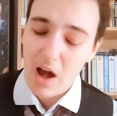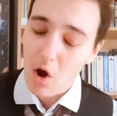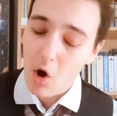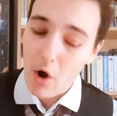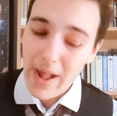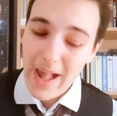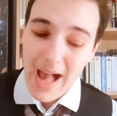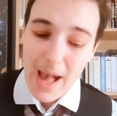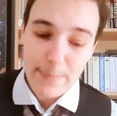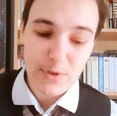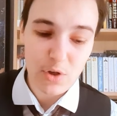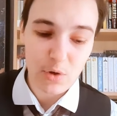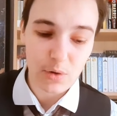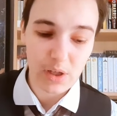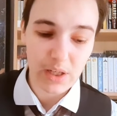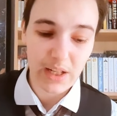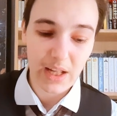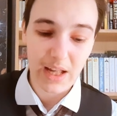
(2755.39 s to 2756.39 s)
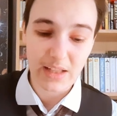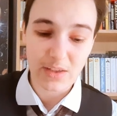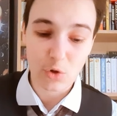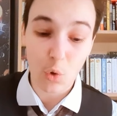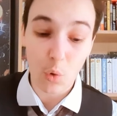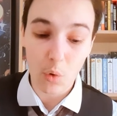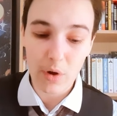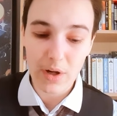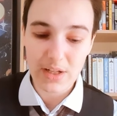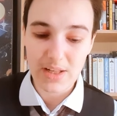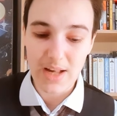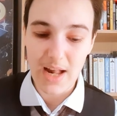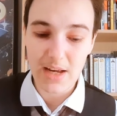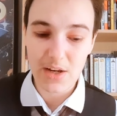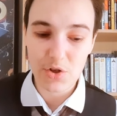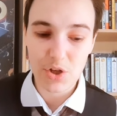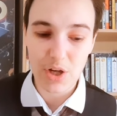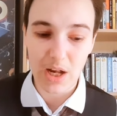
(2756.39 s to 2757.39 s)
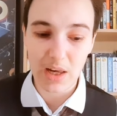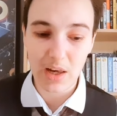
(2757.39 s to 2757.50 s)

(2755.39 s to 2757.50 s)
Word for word: I absolutely adore his energy. I